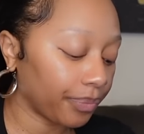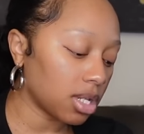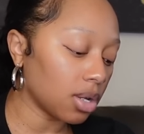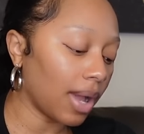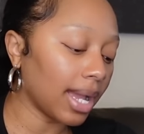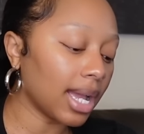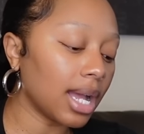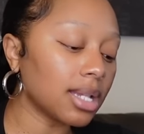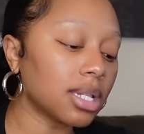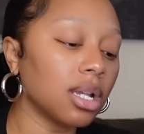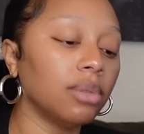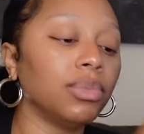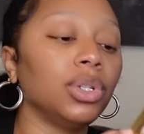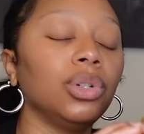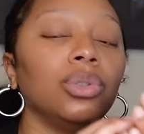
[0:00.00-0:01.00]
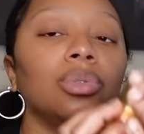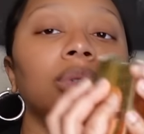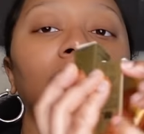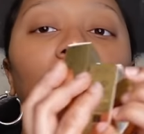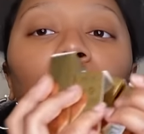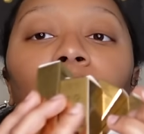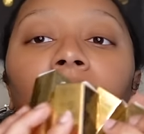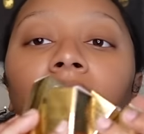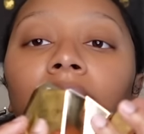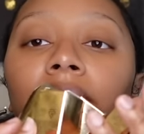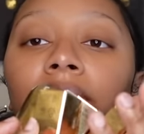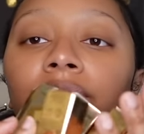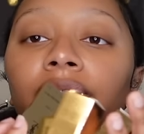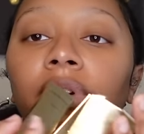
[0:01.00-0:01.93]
so I got some new lippies